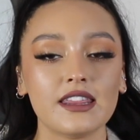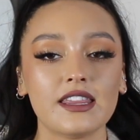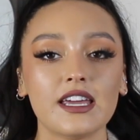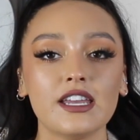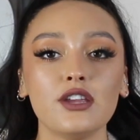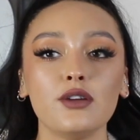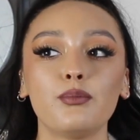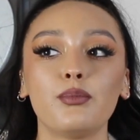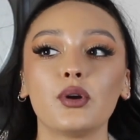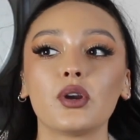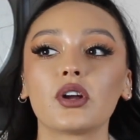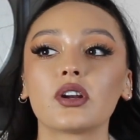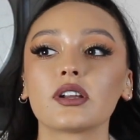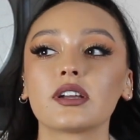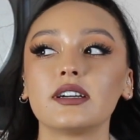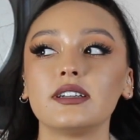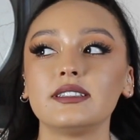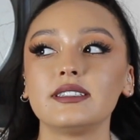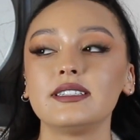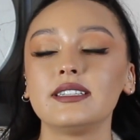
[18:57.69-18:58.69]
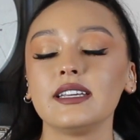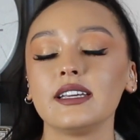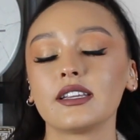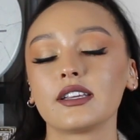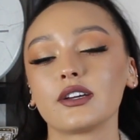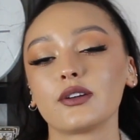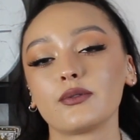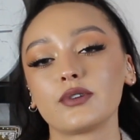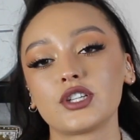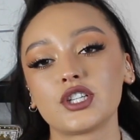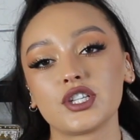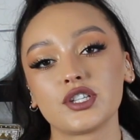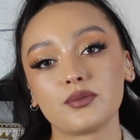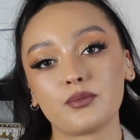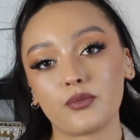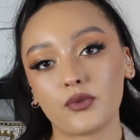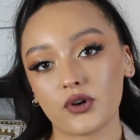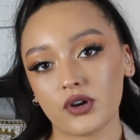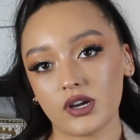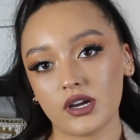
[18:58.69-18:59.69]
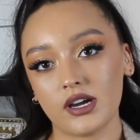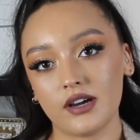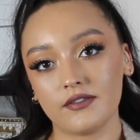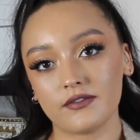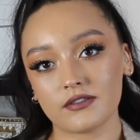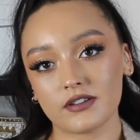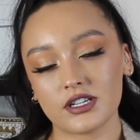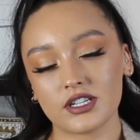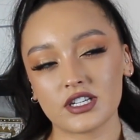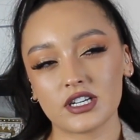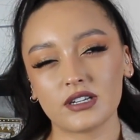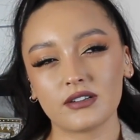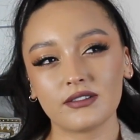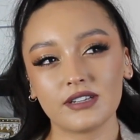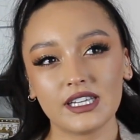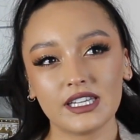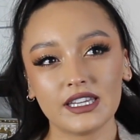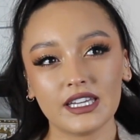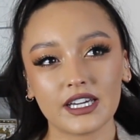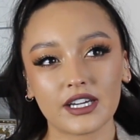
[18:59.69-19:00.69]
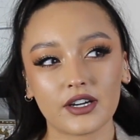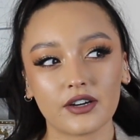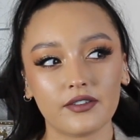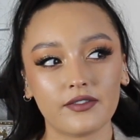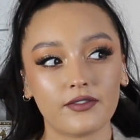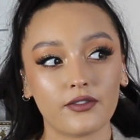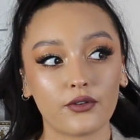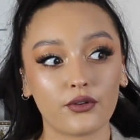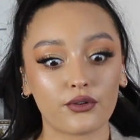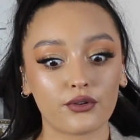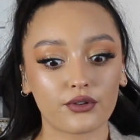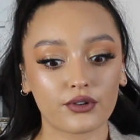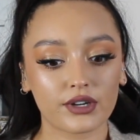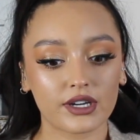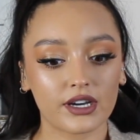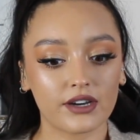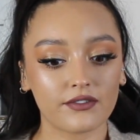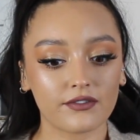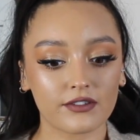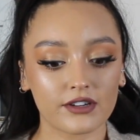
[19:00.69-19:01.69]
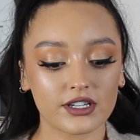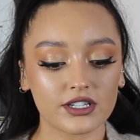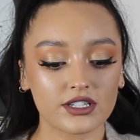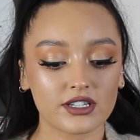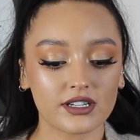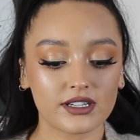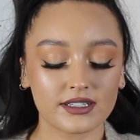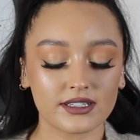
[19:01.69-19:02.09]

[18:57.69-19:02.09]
Then you put on concealer, which is more coverage. I don't need like a full coverage